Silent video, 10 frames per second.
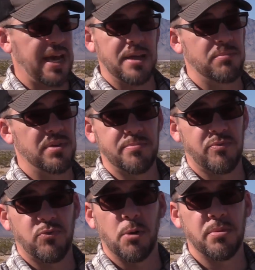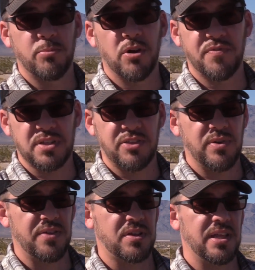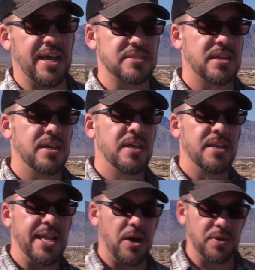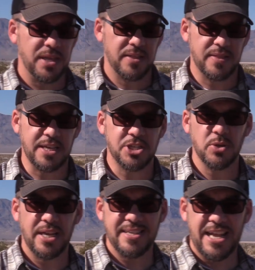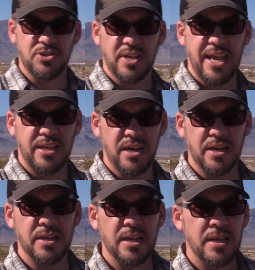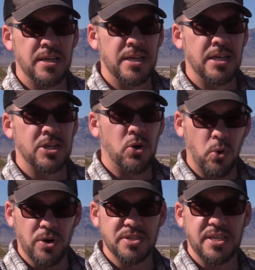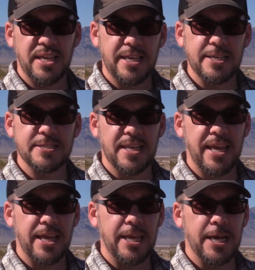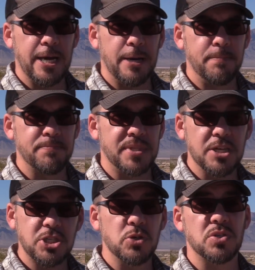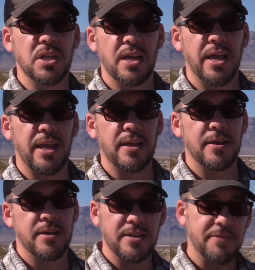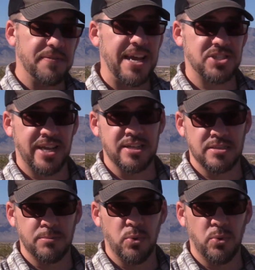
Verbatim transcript: yeah, it performed perfectly throughout the class. Now, the 2-day tactical handgun course is a does use a flashlight at some